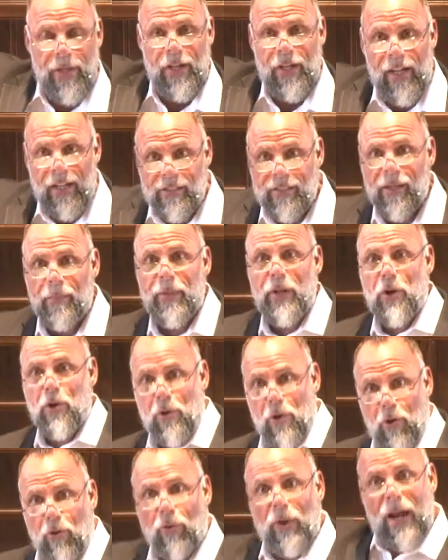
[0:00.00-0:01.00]
You need somebody who
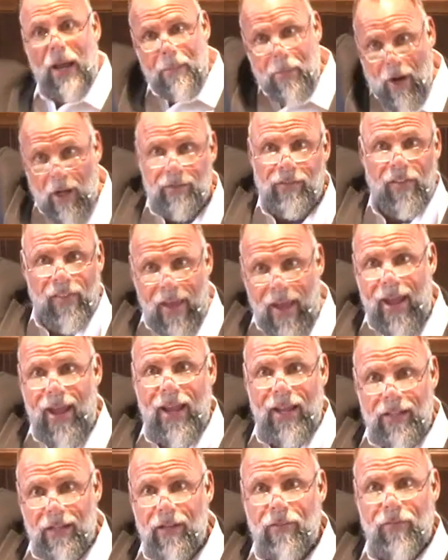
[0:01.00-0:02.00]
can grab onto the
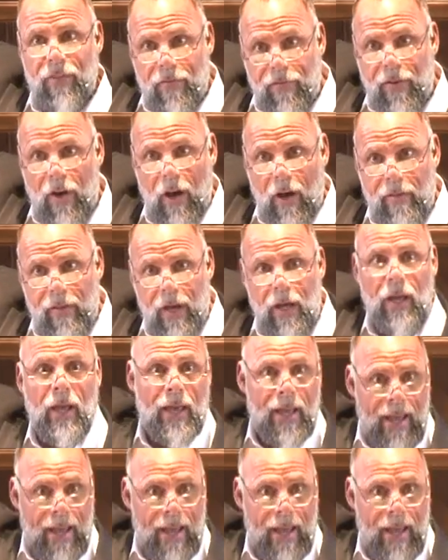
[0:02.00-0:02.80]
hand of the Father